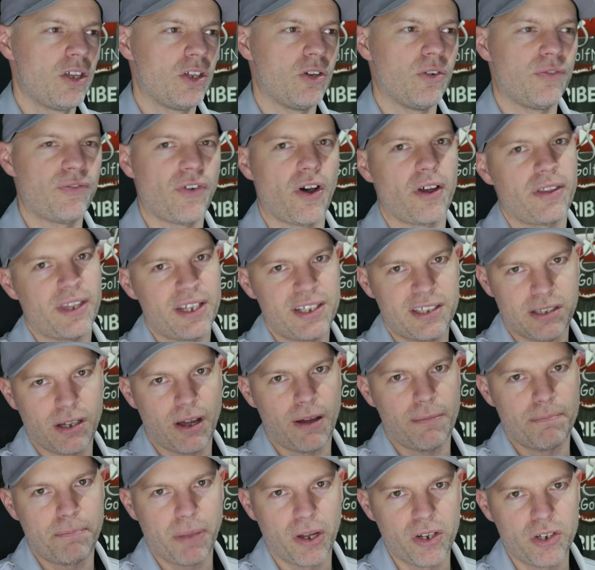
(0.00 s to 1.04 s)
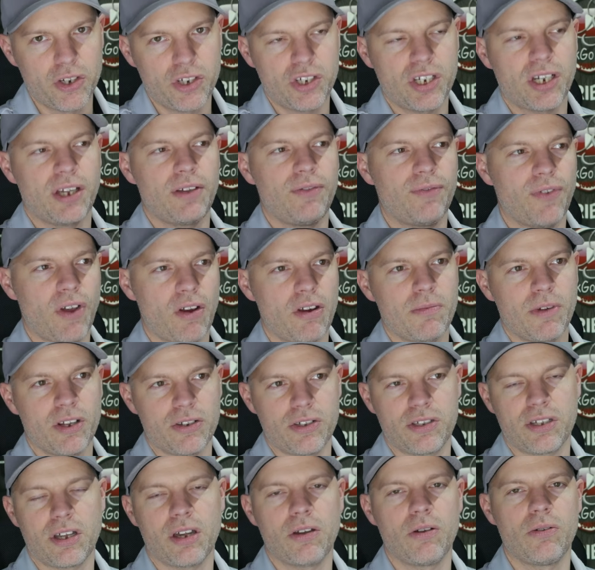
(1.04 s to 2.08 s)
you'll find they start bunching very much
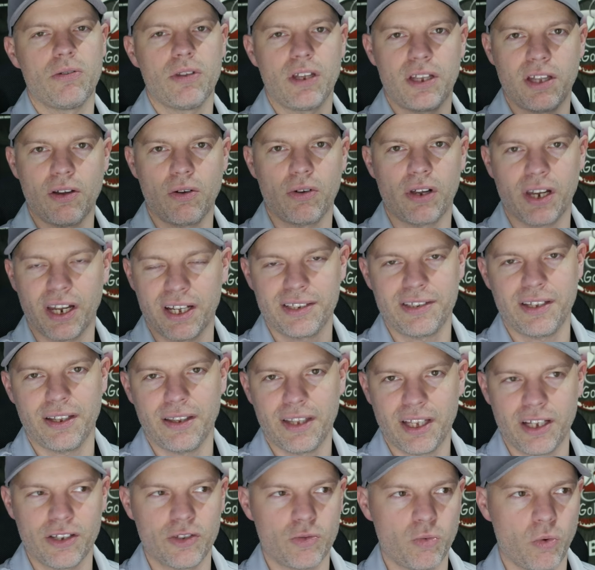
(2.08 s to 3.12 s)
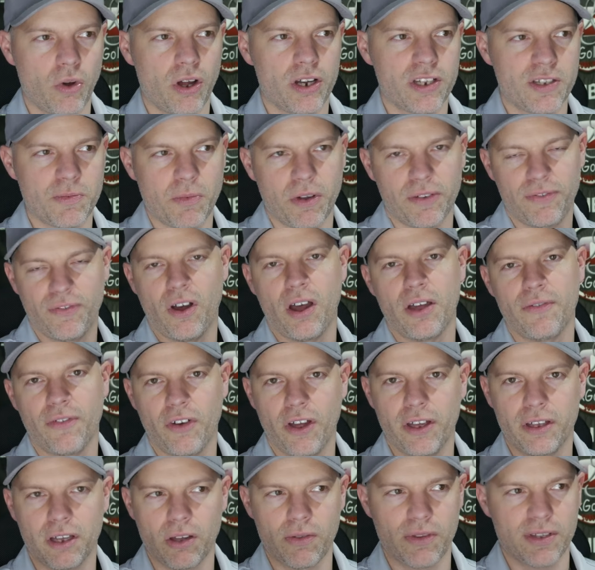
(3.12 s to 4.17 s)
so. And the old classic thing is, why does my
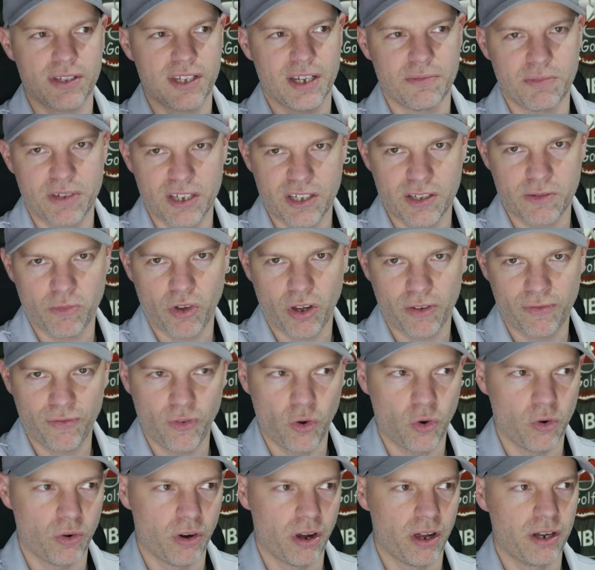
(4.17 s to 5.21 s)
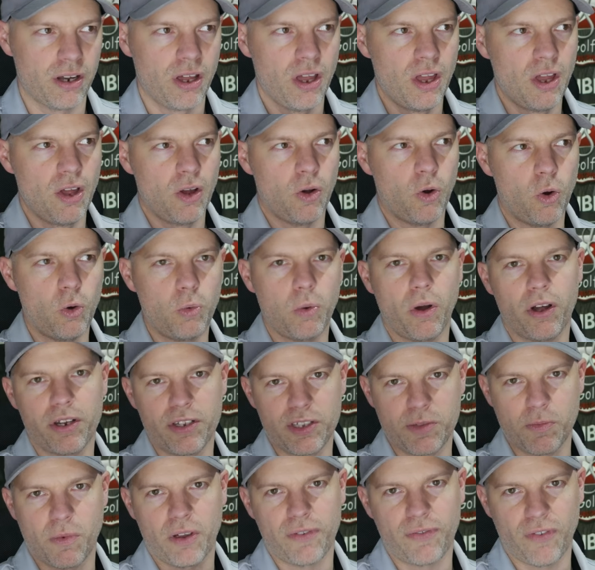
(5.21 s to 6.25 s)
5-iron go the same distance as my 4-iron? Or why
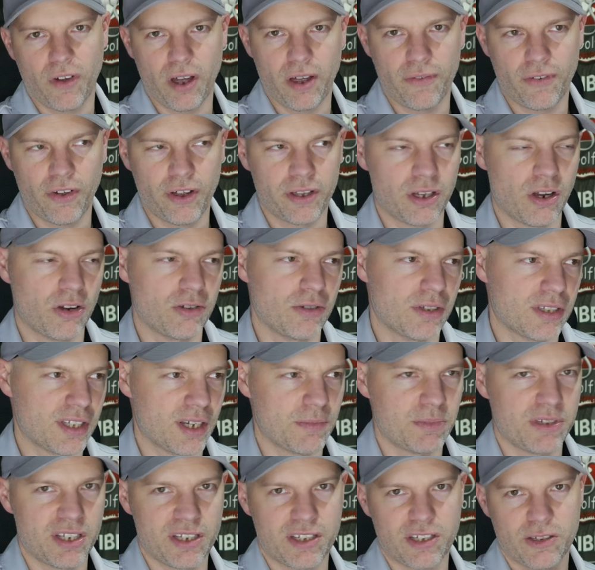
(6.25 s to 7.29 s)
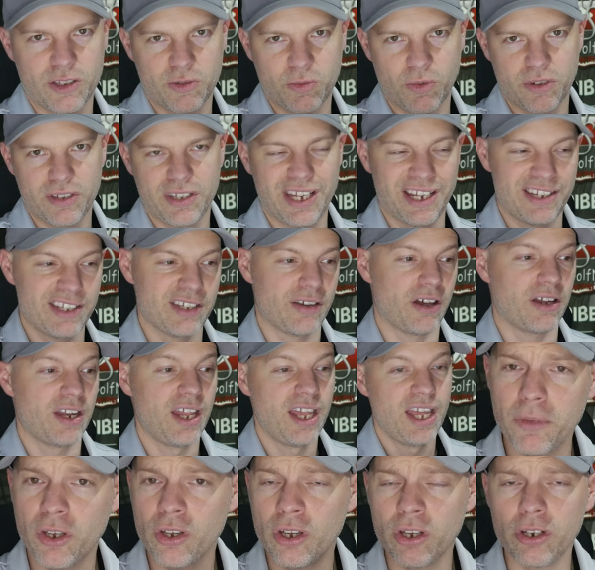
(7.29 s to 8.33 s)
does my 5-iron go the same distance as my 6-iron?
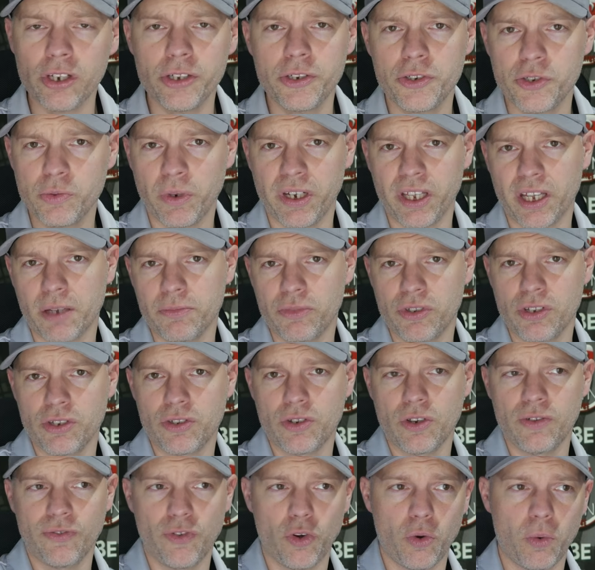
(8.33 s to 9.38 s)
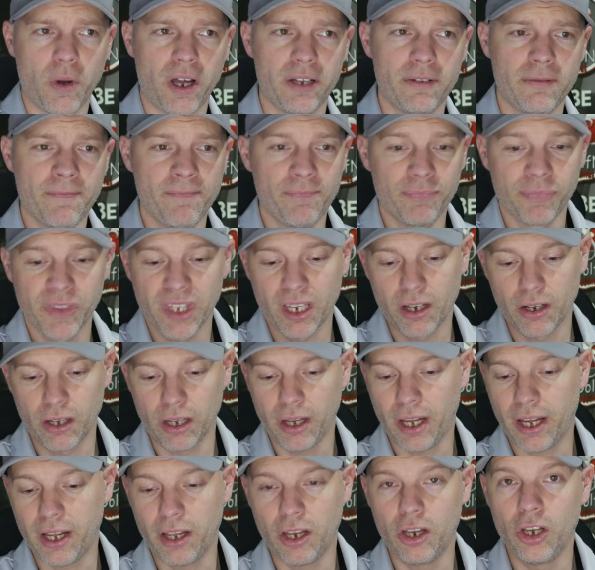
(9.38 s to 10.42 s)
Conclusion when it comes to the 241,
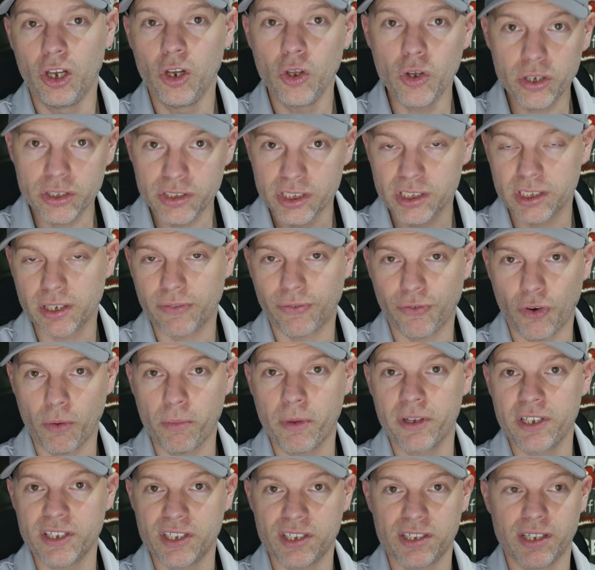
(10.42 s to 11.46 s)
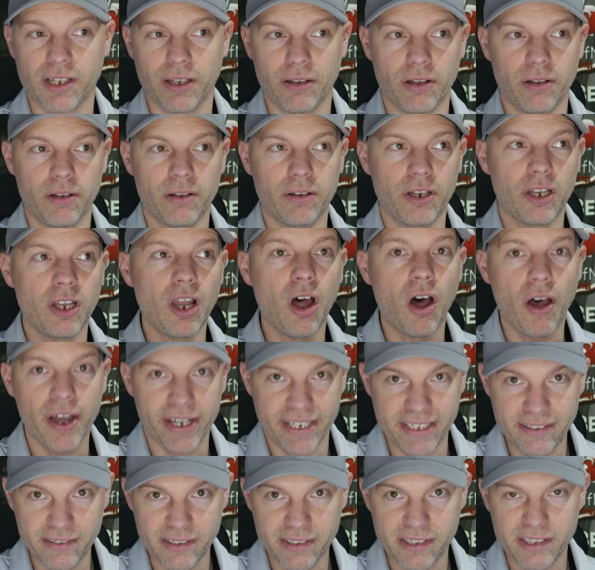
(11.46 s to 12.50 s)
looks from its
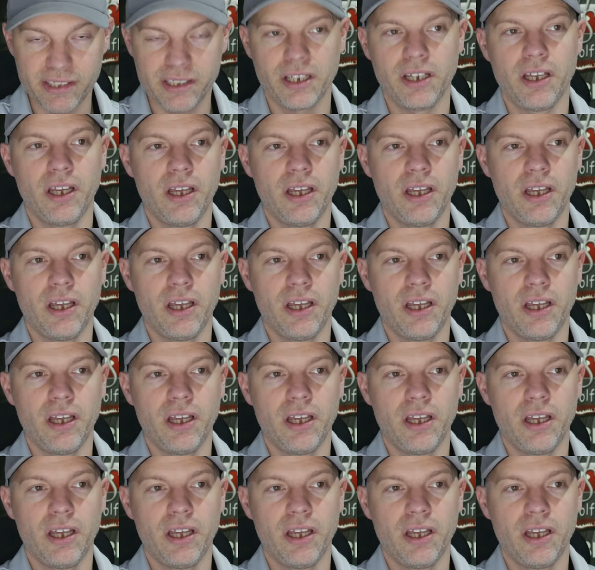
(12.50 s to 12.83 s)
lines,